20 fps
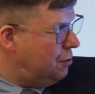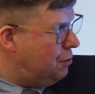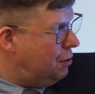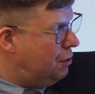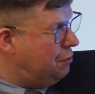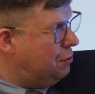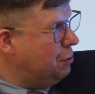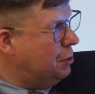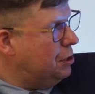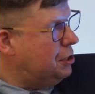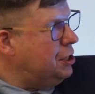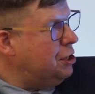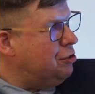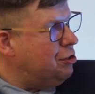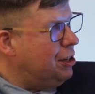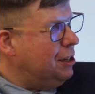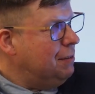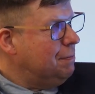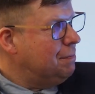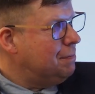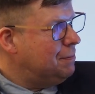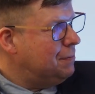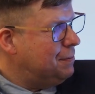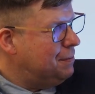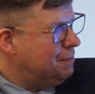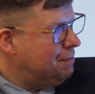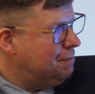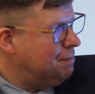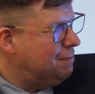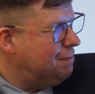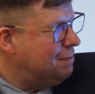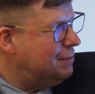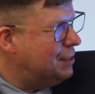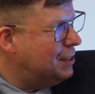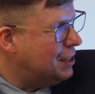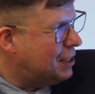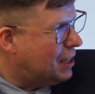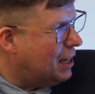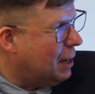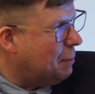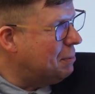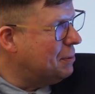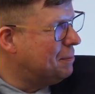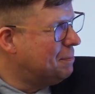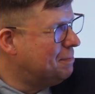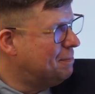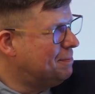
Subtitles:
If you're a DJ in a club